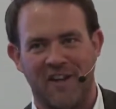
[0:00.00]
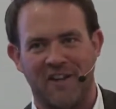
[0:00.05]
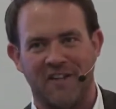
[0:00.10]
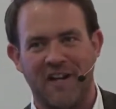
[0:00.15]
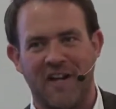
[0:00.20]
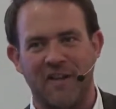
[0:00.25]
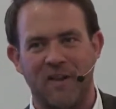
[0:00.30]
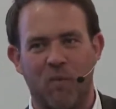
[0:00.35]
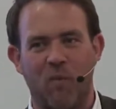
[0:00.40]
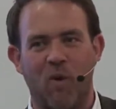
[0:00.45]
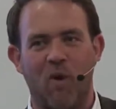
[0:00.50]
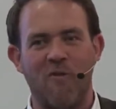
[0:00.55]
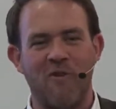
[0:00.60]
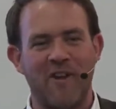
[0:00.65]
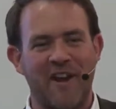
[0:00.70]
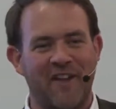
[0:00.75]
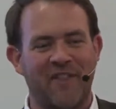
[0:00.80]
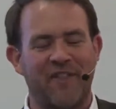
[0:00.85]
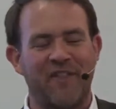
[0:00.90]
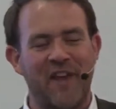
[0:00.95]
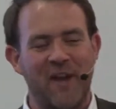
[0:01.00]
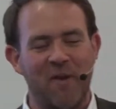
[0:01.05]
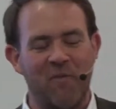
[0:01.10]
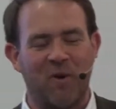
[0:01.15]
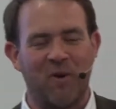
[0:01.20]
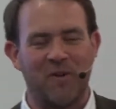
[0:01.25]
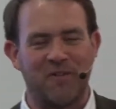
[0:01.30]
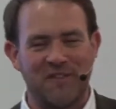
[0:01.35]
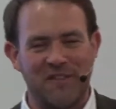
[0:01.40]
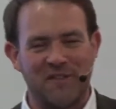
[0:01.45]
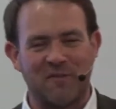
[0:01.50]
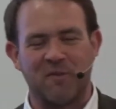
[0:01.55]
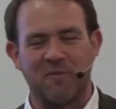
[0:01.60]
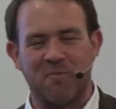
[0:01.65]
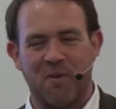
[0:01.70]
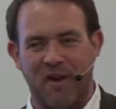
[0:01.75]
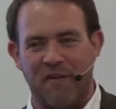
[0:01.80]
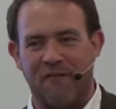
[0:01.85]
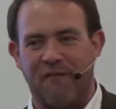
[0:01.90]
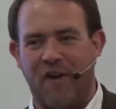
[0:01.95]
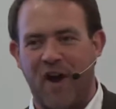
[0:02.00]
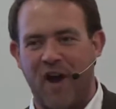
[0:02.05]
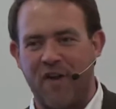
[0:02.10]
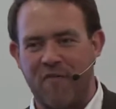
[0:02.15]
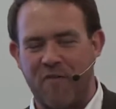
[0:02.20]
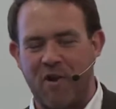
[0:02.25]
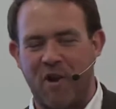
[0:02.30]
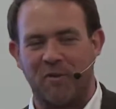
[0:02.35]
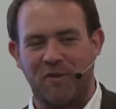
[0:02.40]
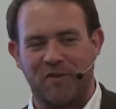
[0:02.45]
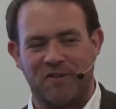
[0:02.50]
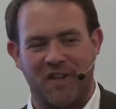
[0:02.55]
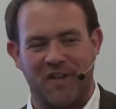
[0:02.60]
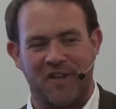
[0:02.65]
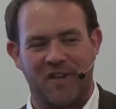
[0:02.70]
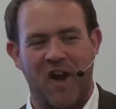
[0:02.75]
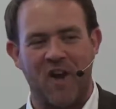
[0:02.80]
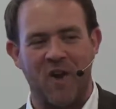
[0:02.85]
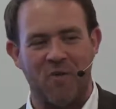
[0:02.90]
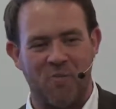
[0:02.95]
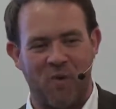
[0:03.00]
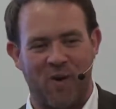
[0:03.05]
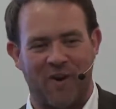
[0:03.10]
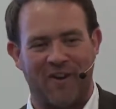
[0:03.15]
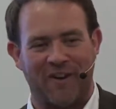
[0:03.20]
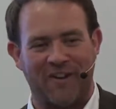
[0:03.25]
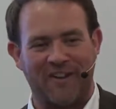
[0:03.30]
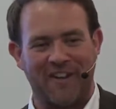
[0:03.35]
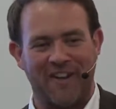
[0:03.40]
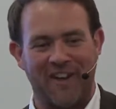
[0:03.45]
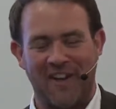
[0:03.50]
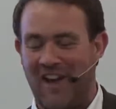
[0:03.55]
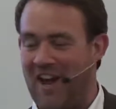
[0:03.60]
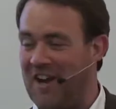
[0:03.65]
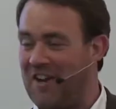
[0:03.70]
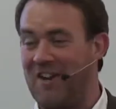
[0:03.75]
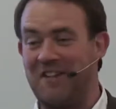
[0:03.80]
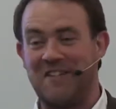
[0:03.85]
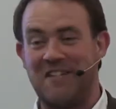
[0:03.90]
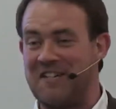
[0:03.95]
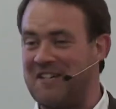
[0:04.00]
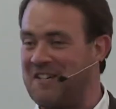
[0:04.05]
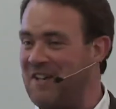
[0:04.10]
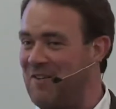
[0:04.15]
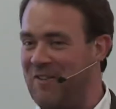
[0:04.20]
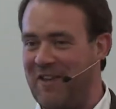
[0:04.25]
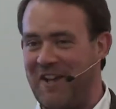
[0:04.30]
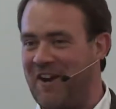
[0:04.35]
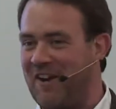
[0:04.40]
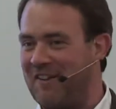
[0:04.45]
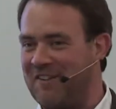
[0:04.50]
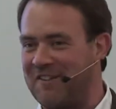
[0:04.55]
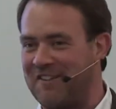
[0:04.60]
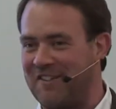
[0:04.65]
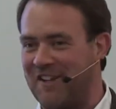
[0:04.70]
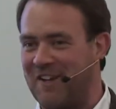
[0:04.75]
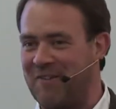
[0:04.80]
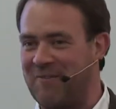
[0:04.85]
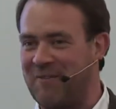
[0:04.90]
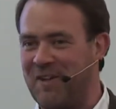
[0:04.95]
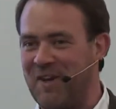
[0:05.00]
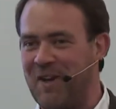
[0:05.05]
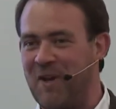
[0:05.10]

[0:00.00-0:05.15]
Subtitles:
Now, the worrying thing was, this was my 5-year-old son's homework, and I didn't know the answer.